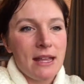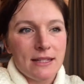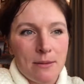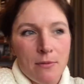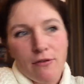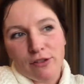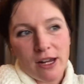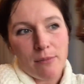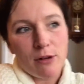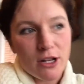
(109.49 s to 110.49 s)
some
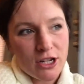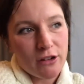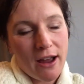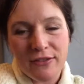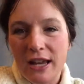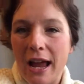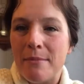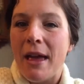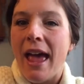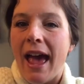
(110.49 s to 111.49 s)
free project craft
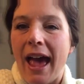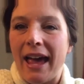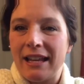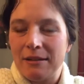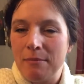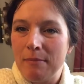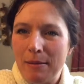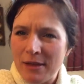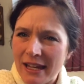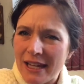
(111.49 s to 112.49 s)
time, and
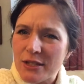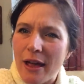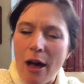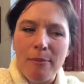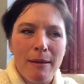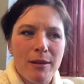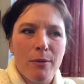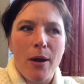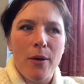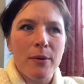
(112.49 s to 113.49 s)
maybe the kids will help, maybe they
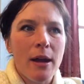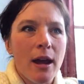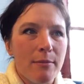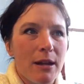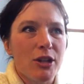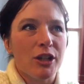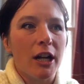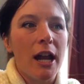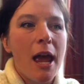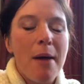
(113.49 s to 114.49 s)
won't, I'm not sure.